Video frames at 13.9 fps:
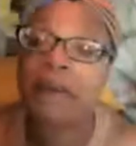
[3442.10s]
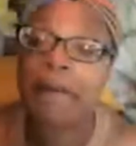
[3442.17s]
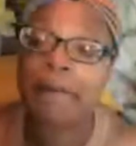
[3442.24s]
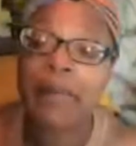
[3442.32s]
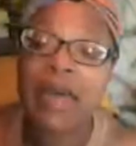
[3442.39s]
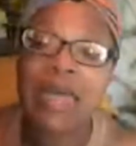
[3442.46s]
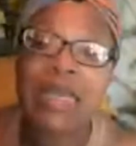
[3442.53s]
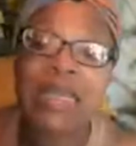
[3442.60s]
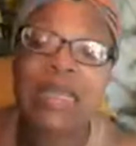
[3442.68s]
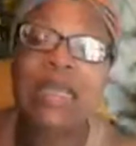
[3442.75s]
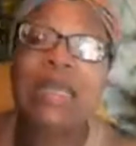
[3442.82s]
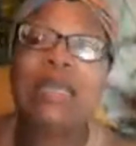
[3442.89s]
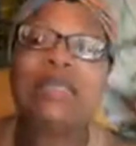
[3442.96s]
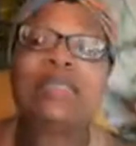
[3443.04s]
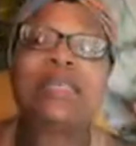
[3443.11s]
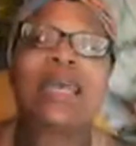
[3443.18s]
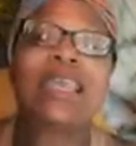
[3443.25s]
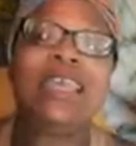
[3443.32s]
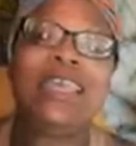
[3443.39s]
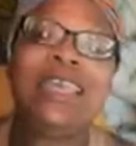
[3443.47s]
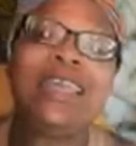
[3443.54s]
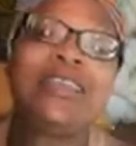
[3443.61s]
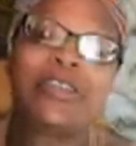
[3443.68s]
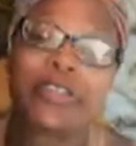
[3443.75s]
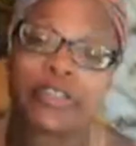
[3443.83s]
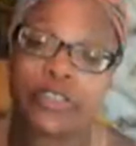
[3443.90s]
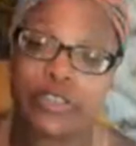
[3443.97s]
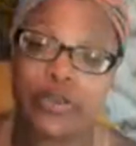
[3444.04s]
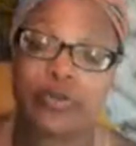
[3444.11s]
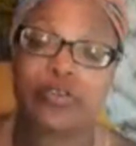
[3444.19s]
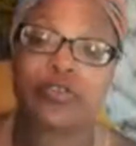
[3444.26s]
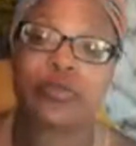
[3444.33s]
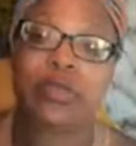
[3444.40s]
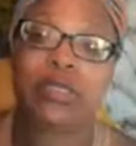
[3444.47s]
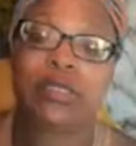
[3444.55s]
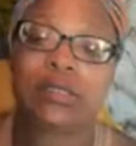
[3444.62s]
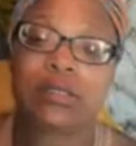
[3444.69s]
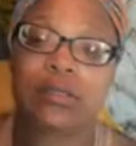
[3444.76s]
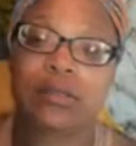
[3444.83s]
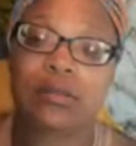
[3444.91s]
the money to get the surgeries.